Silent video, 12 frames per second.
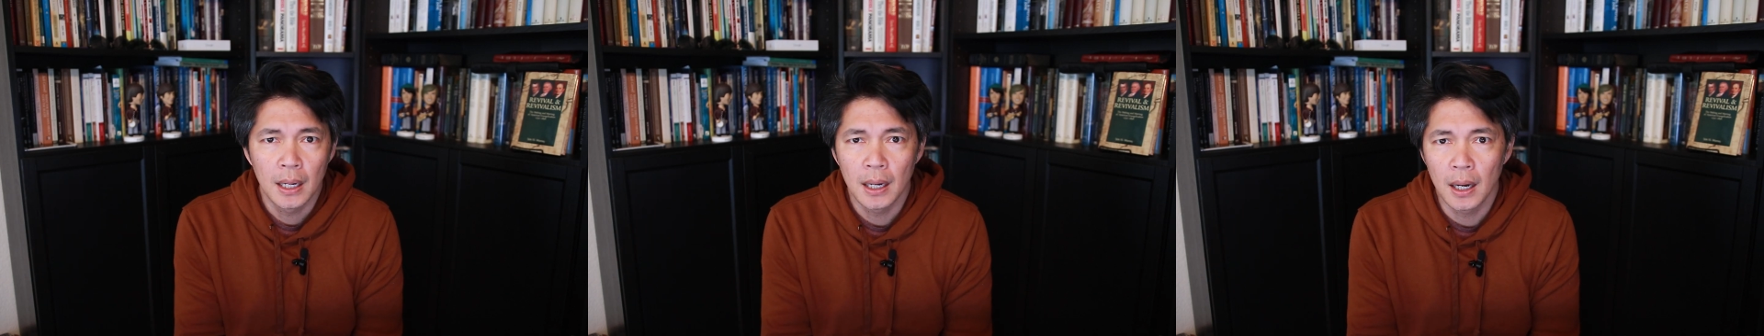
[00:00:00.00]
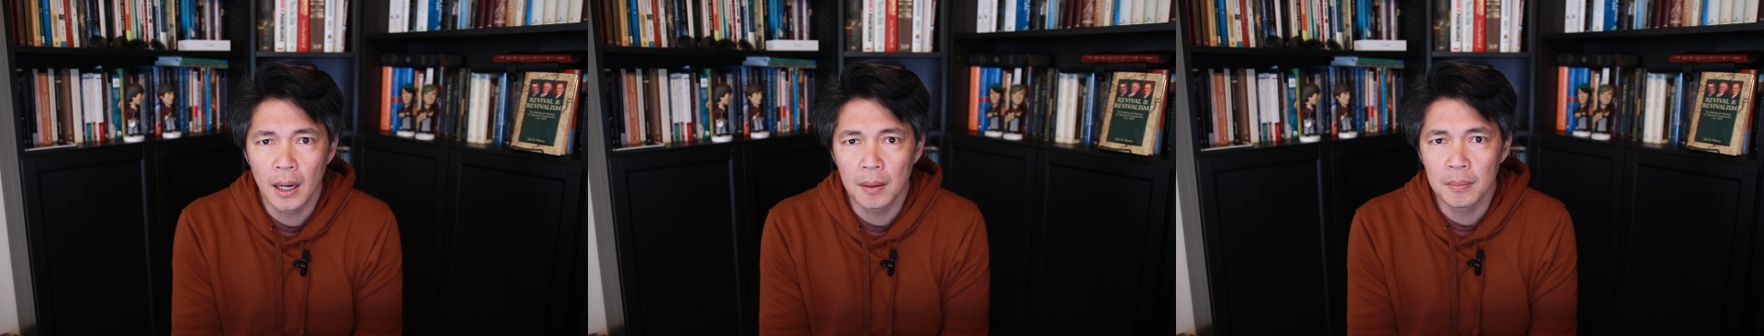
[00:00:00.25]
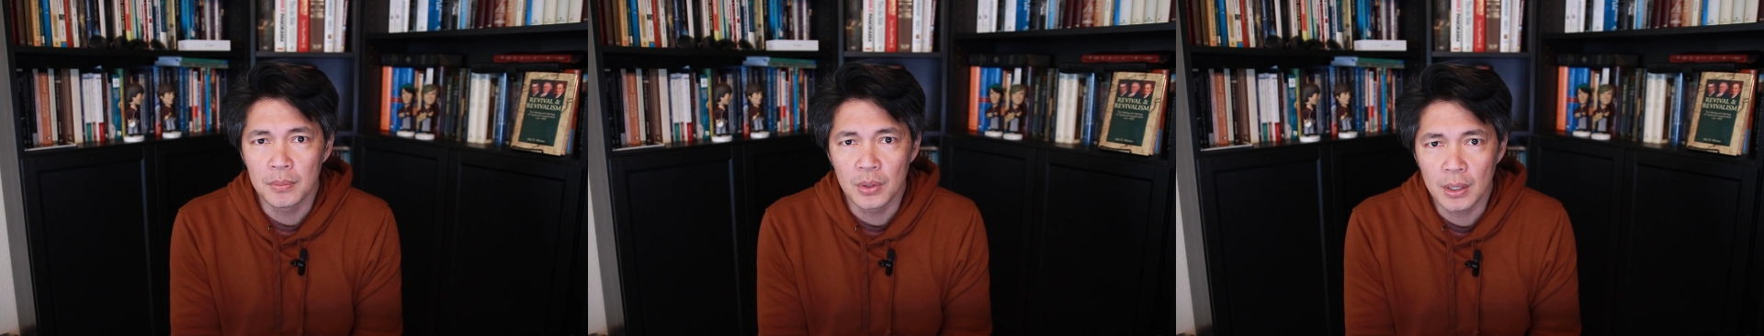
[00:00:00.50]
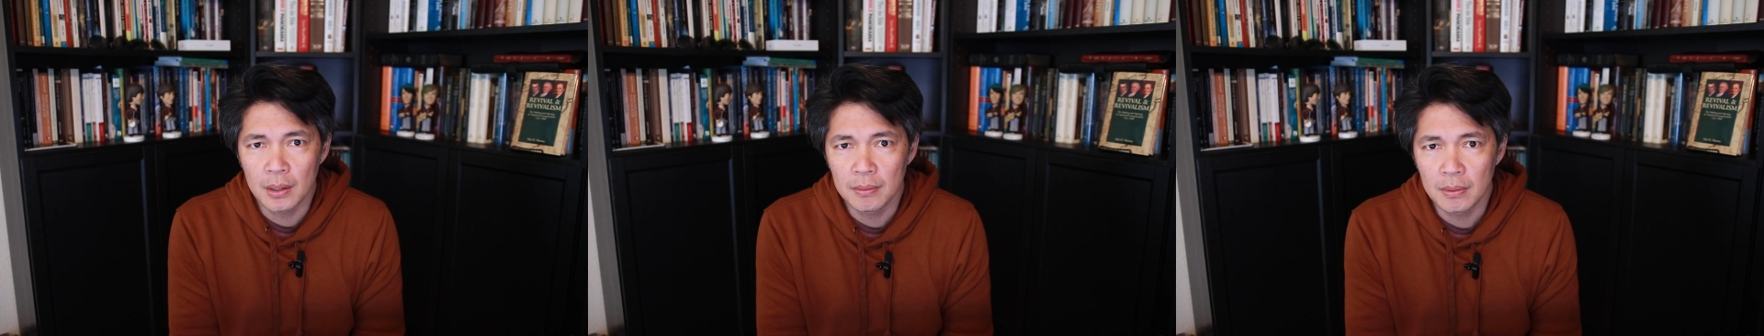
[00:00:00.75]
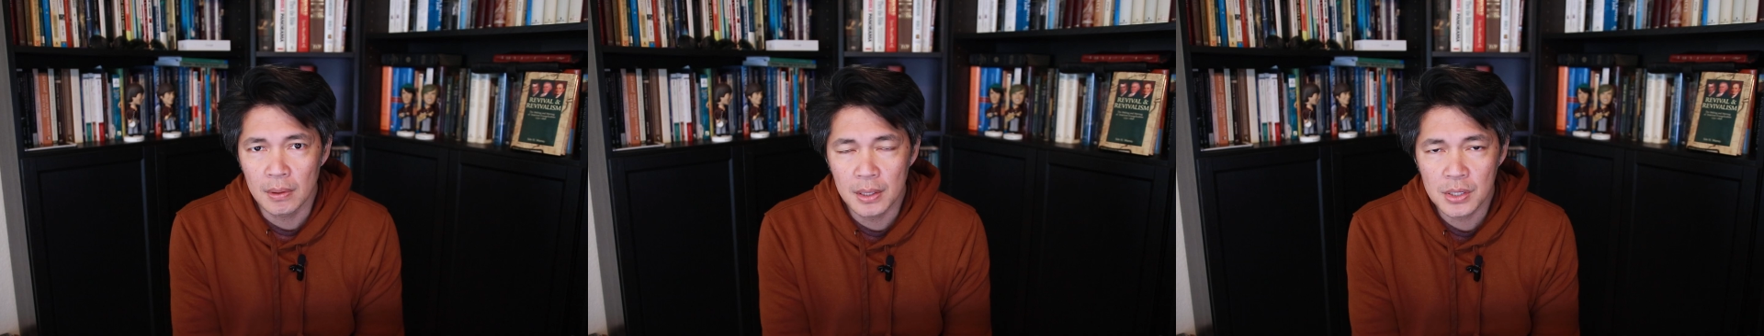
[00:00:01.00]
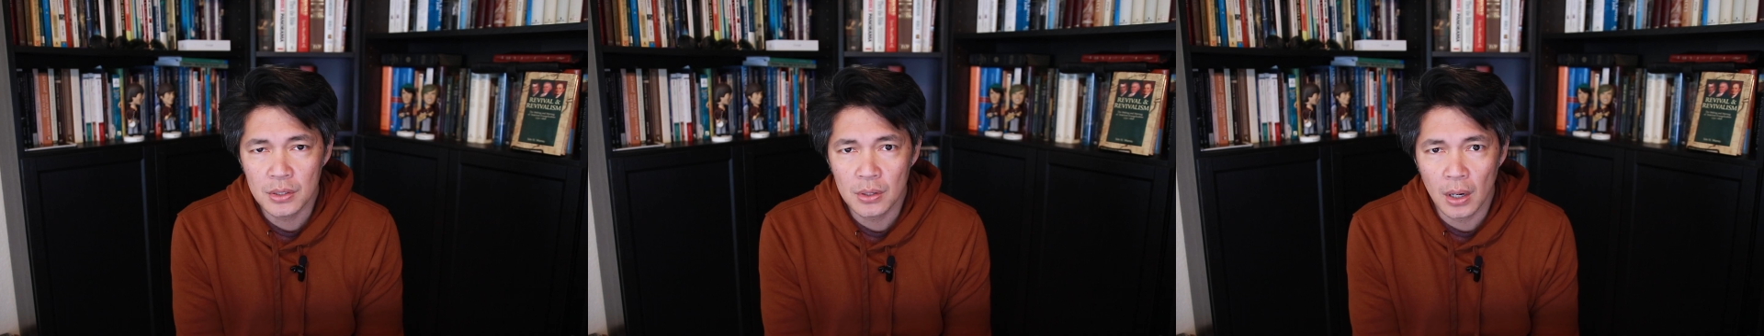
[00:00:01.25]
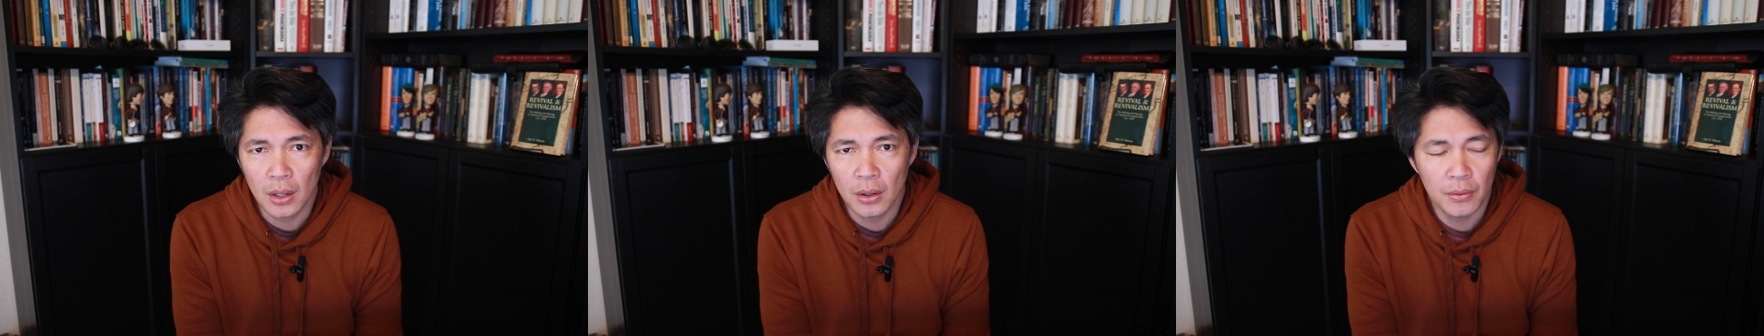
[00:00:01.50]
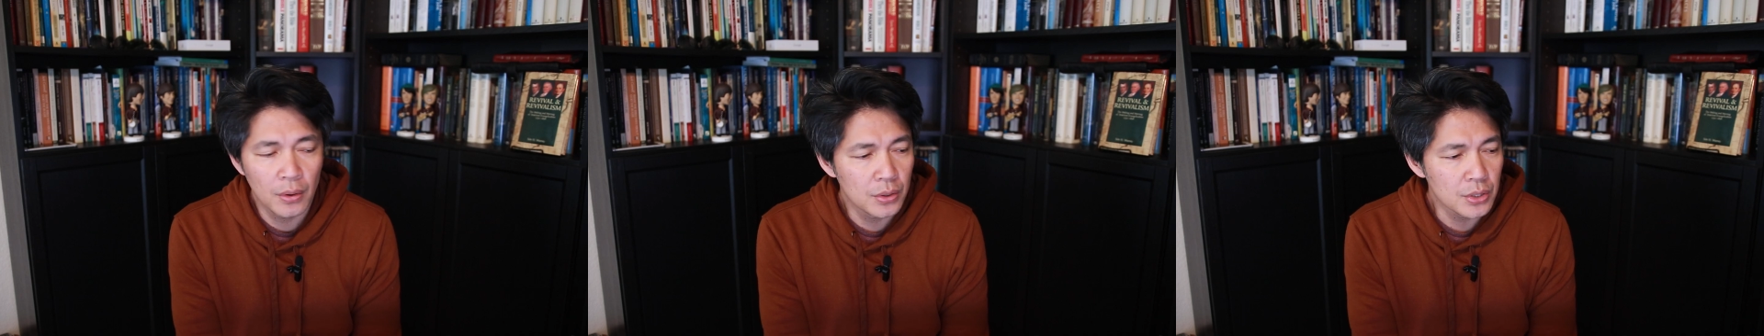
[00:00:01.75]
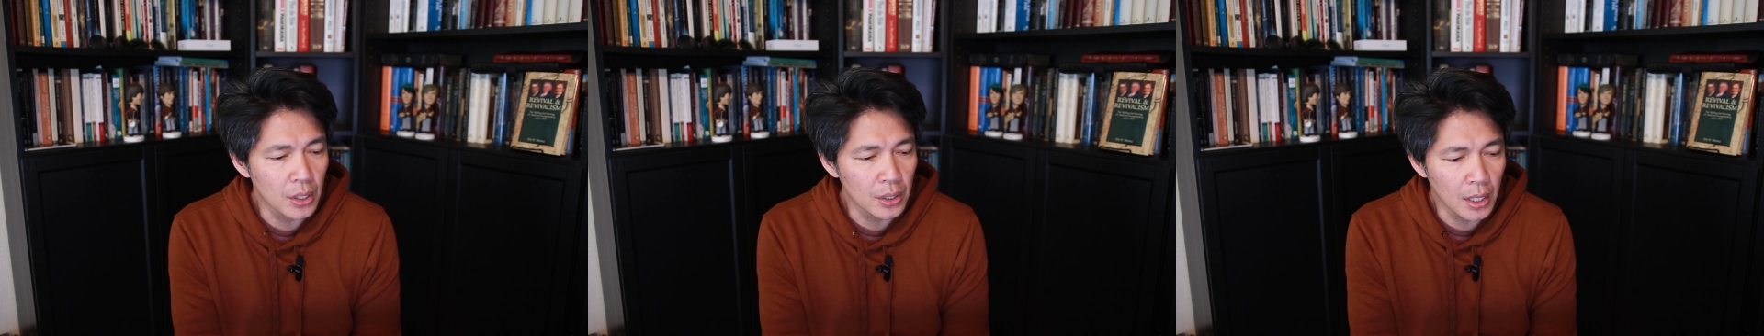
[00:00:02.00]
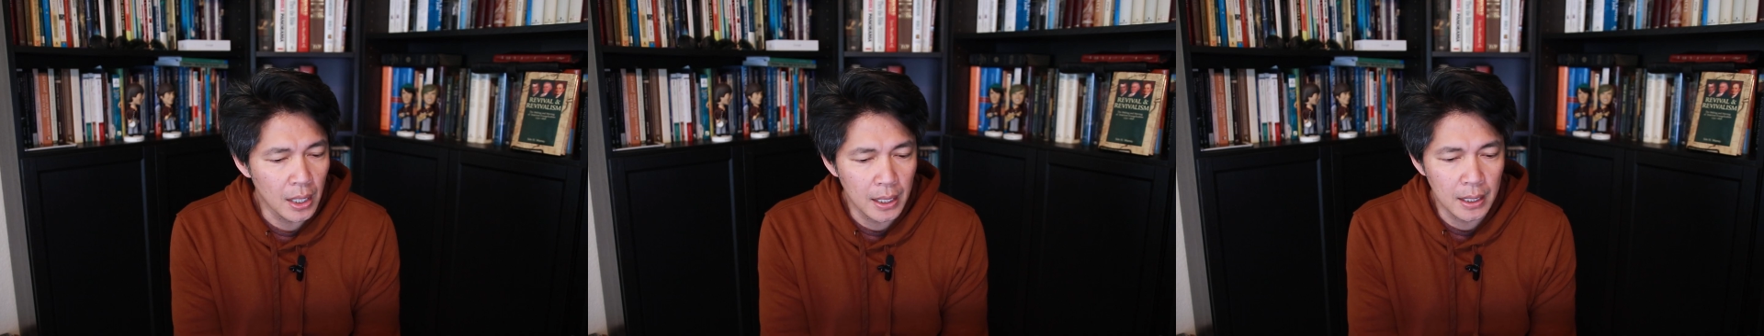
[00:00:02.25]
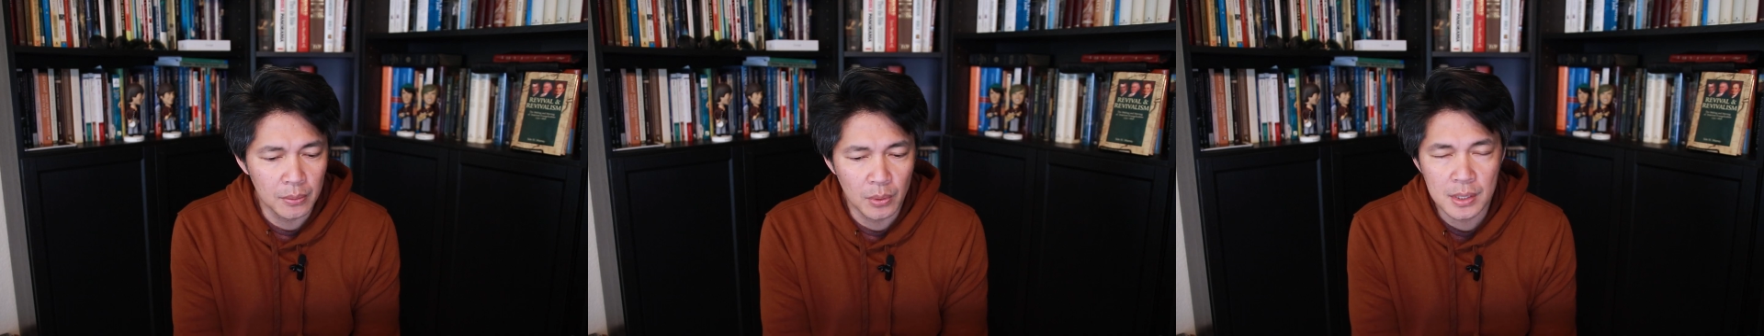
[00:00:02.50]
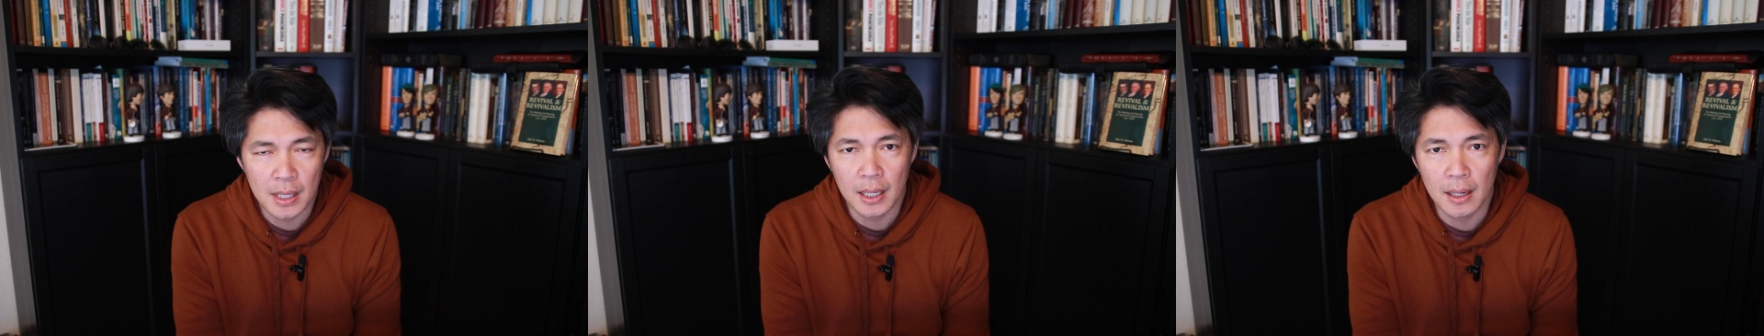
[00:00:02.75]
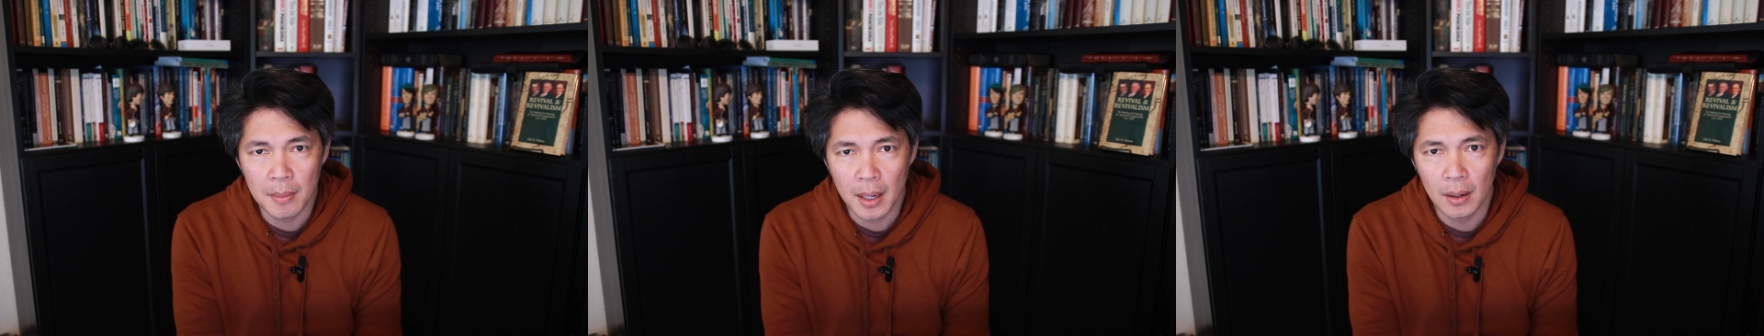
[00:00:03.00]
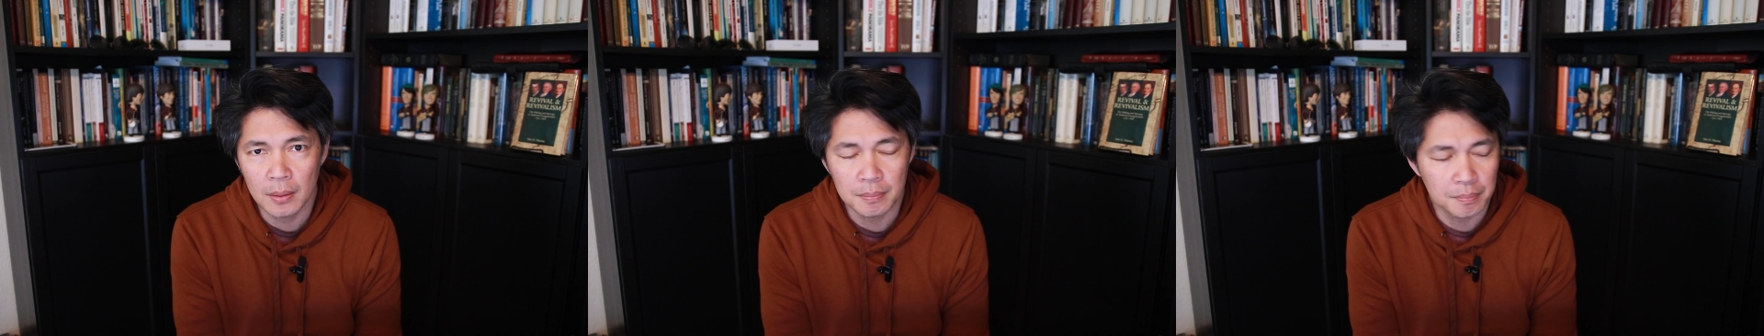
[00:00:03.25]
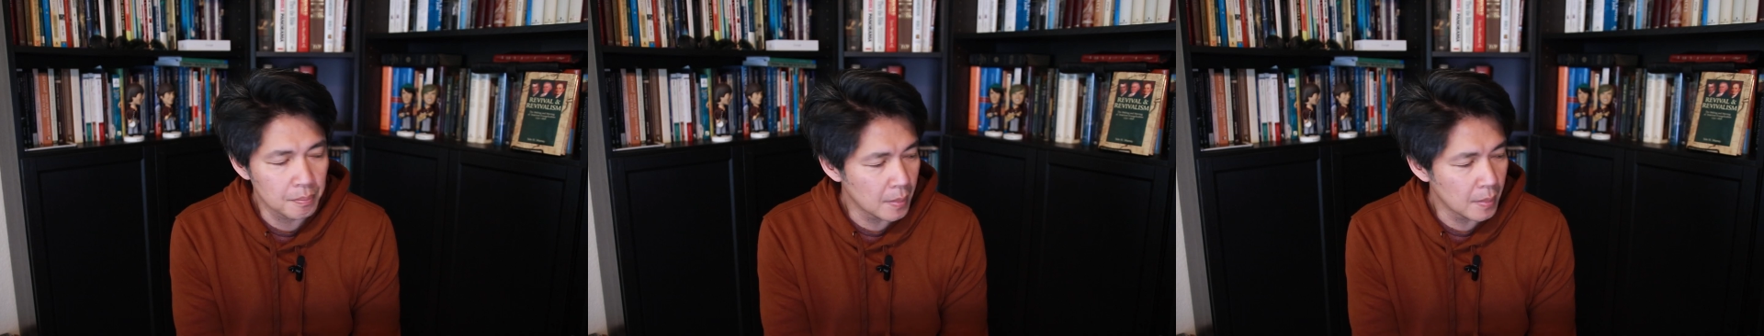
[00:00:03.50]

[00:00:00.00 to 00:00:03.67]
You can listen to all of those online once they come out.